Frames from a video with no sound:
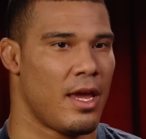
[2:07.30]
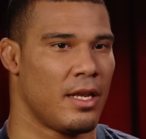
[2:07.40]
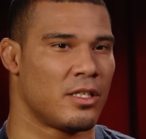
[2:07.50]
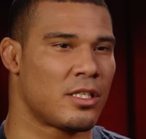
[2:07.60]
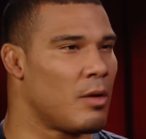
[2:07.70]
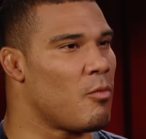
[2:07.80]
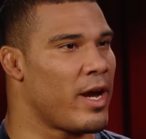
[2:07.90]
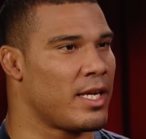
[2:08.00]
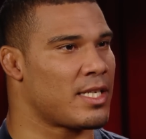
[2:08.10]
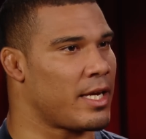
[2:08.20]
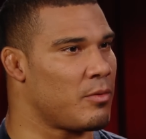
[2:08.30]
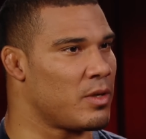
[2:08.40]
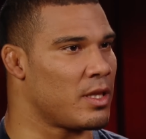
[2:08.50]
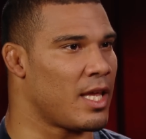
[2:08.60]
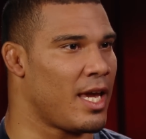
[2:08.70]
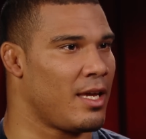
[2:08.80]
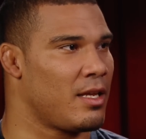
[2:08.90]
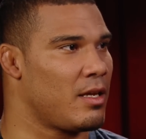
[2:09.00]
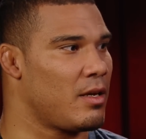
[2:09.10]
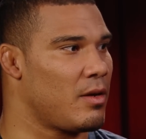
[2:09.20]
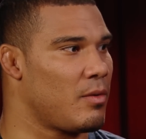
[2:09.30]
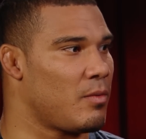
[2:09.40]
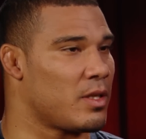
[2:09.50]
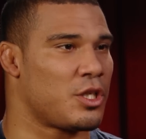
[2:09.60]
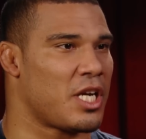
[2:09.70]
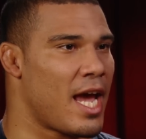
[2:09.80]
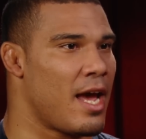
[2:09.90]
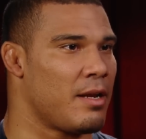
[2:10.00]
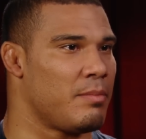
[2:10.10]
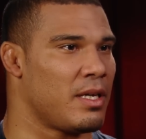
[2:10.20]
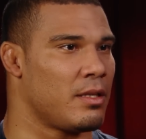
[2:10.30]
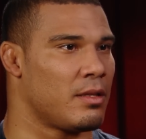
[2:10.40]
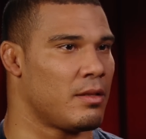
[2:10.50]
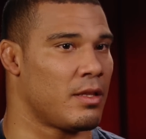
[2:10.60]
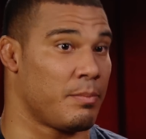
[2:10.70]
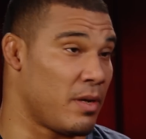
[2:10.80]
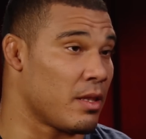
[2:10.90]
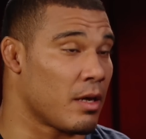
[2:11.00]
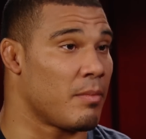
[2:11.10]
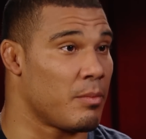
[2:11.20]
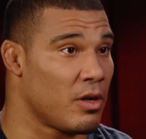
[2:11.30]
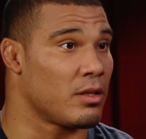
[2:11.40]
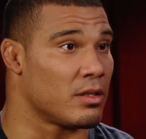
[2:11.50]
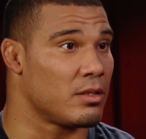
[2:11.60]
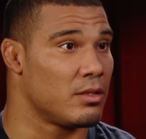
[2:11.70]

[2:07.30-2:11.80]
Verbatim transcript: in some ways, I can relate with Chad being being like my brothers,